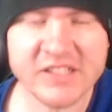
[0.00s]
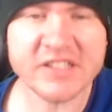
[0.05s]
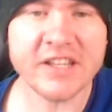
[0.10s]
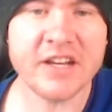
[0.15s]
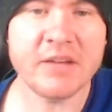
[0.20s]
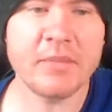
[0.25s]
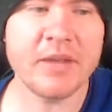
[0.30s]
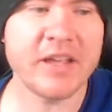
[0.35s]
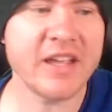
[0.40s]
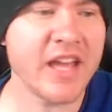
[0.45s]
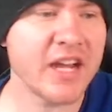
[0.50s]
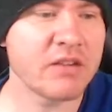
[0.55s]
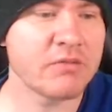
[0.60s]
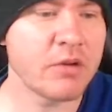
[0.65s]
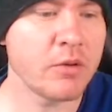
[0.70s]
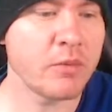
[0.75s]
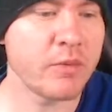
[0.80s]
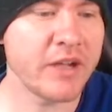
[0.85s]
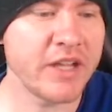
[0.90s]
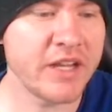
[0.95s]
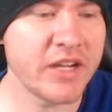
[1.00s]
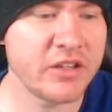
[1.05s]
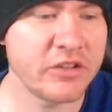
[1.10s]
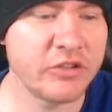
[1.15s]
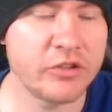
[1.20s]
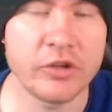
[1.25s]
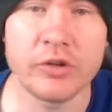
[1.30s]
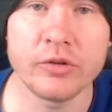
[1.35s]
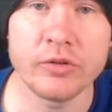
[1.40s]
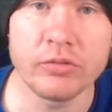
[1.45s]
going to be kind of where we get
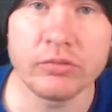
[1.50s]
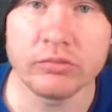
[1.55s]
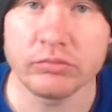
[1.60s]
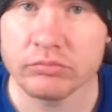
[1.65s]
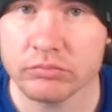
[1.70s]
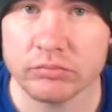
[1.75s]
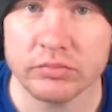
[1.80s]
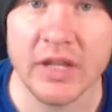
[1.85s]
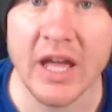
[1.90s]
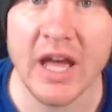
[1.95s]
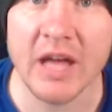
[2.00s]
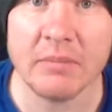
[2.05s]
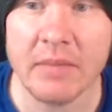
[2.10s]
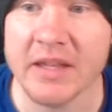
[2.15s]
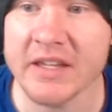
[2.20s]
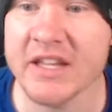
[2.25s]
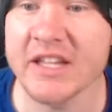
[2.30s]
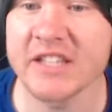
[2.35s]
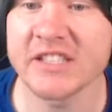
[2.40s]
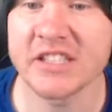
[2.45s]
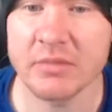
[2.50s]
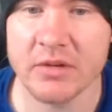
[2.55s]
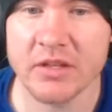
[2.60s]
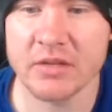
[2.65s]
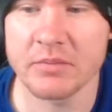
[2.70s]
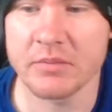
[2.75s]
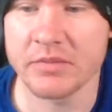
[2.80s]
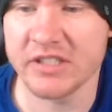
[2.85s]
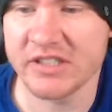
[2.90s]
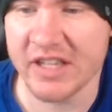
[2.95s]
into not making some of
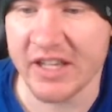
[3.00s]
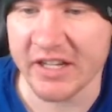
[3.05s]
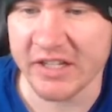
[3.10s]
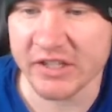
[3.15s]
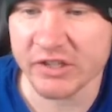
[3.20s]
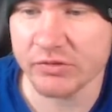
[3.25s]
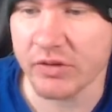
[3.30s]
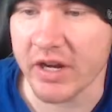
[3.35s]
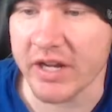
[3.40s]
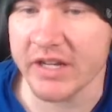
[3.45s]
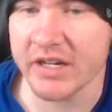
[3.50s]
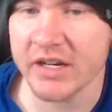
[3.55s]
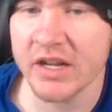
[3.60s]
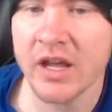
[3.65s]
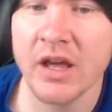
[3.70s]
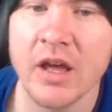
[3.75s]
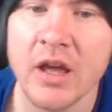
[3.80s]
the mistakes, right?